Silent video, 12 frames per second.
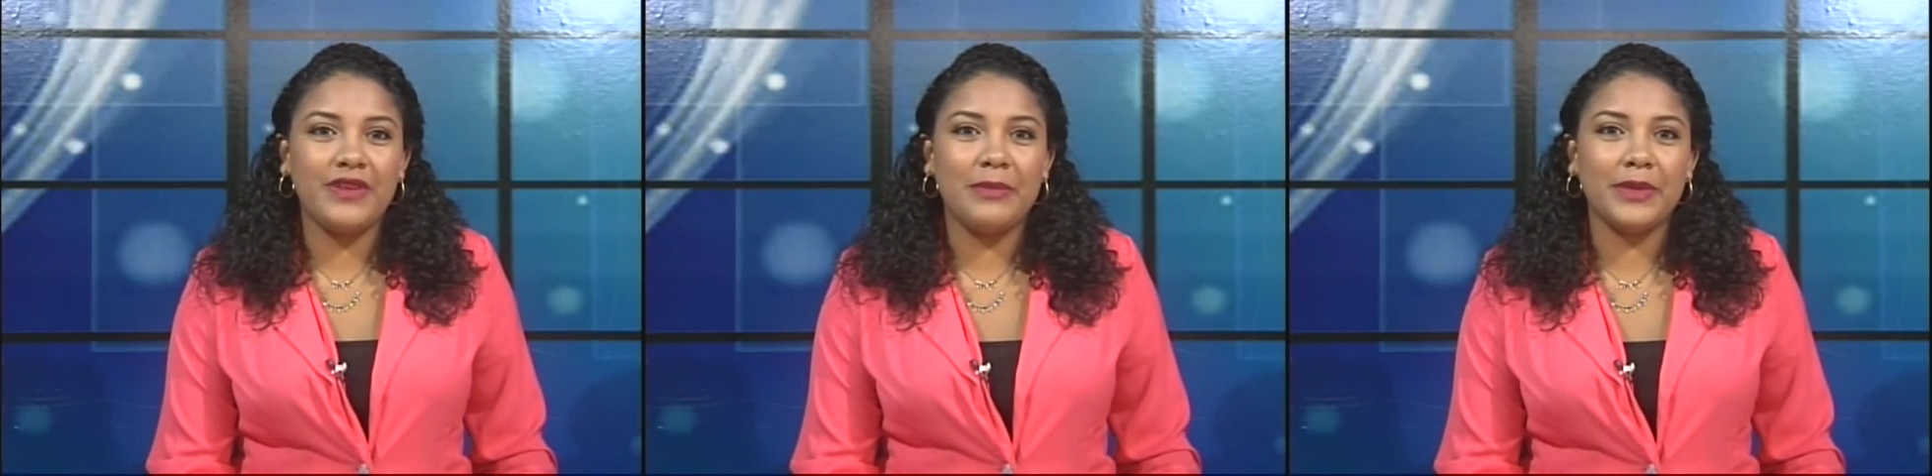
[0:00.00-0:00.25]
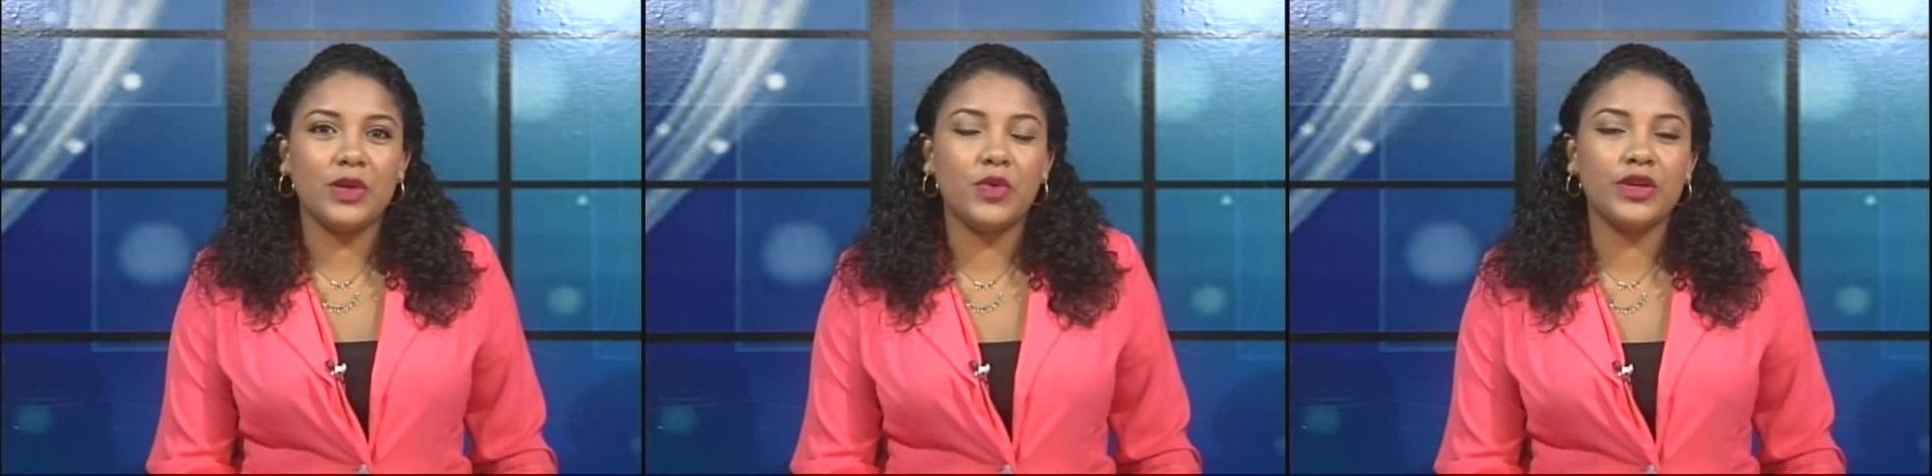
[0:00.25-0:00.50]

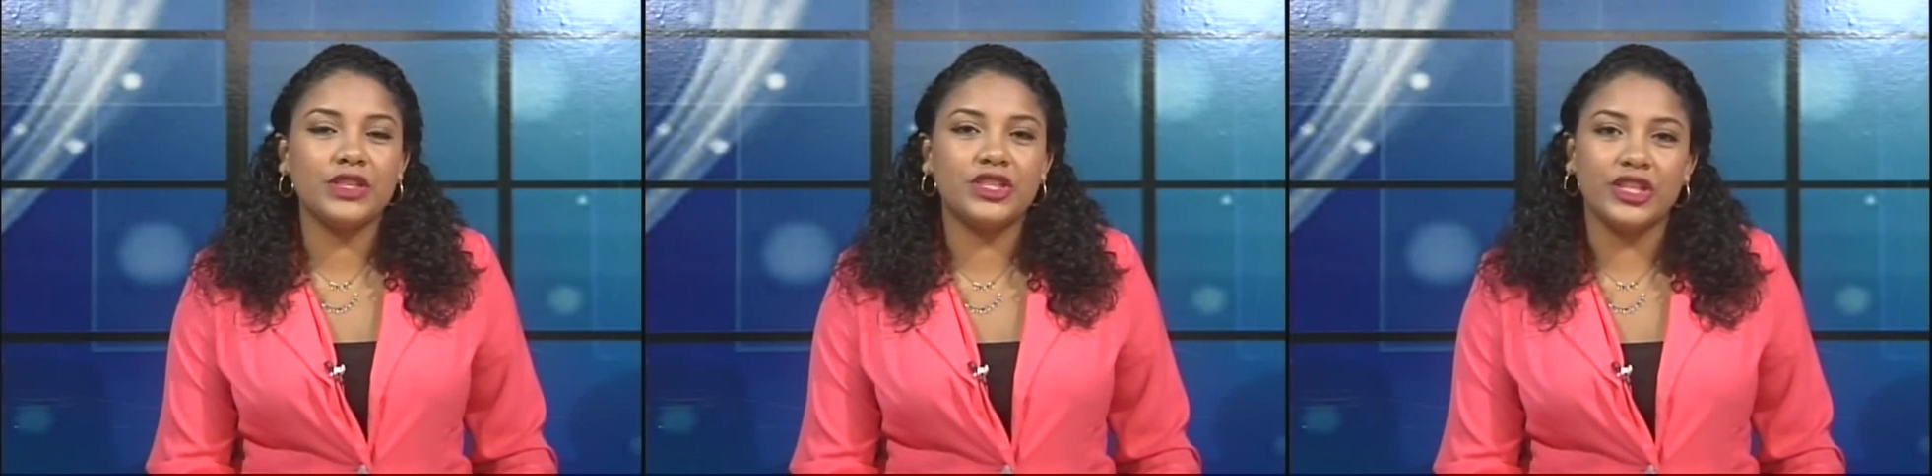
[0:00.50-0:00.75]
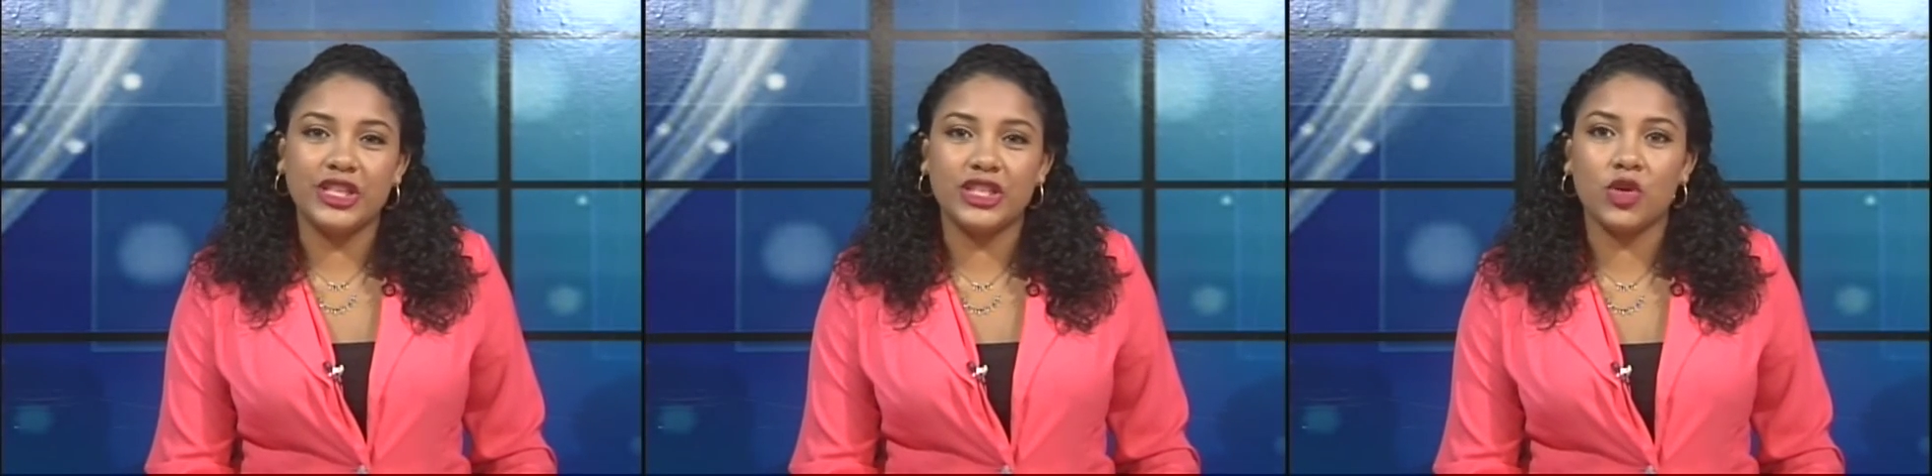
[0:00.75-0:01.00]
family court
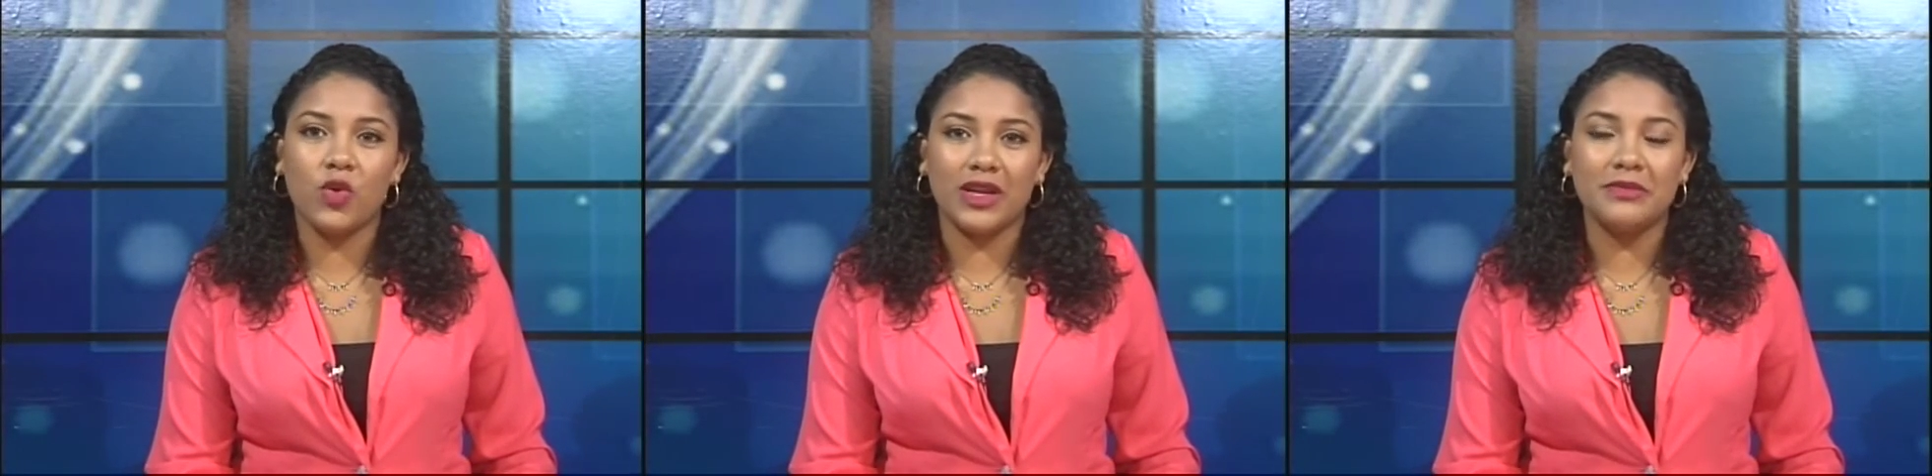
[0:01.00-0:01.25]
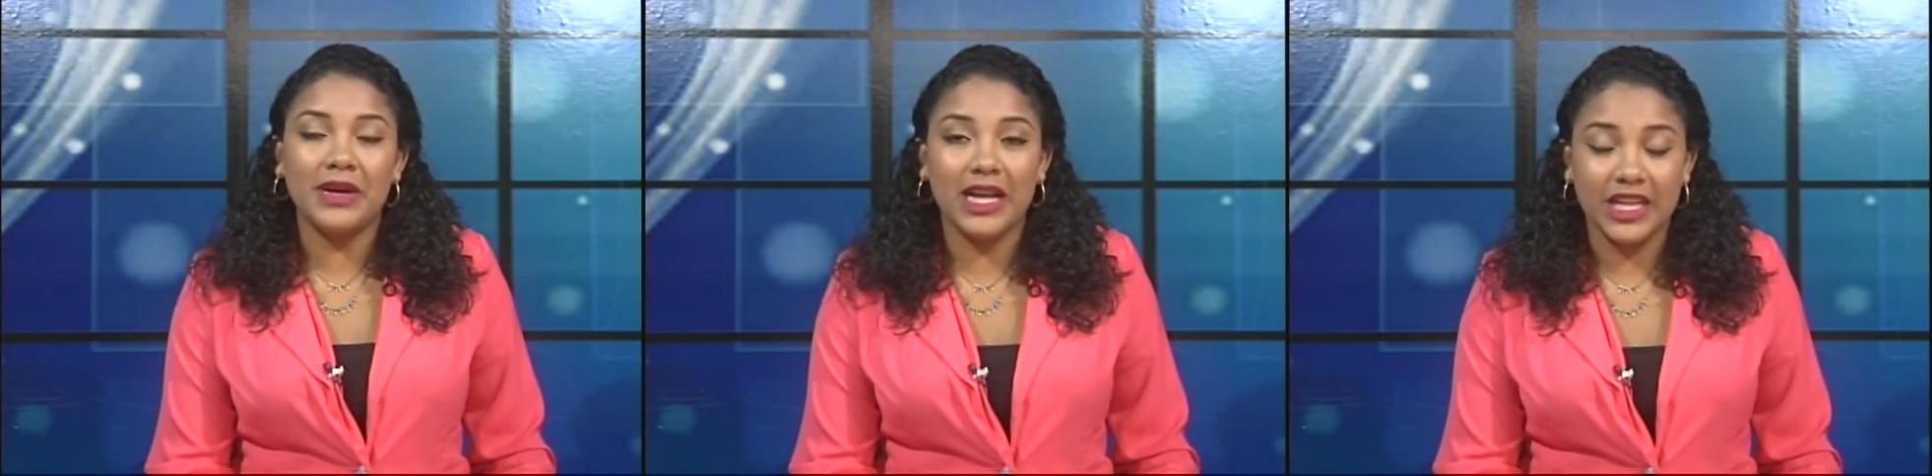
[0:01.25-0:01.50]
judge in
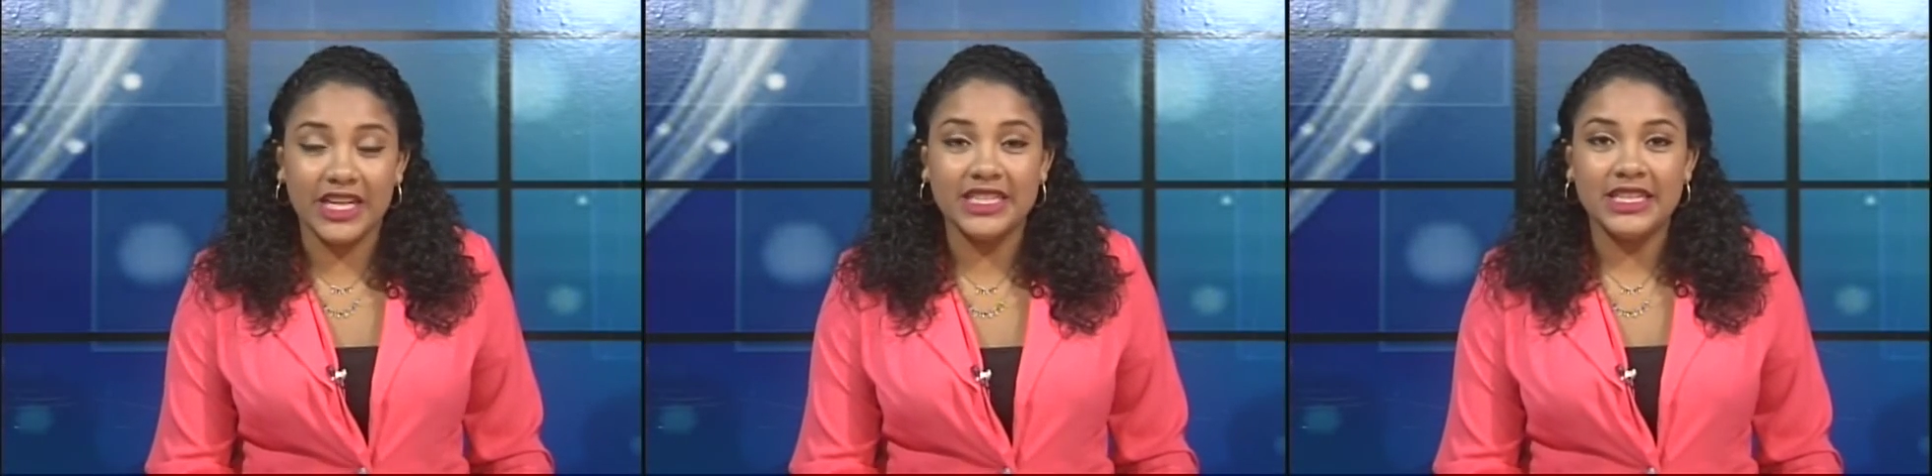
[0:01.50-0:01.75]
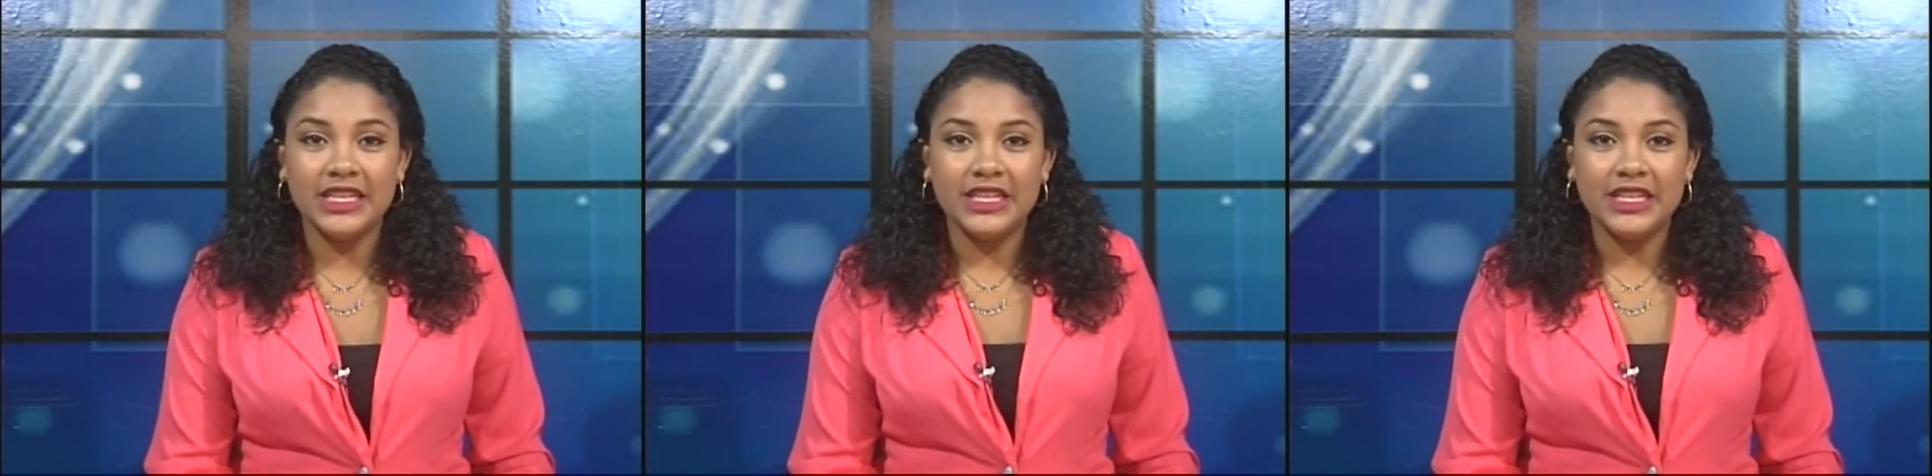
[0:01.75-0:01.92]
Guatemala.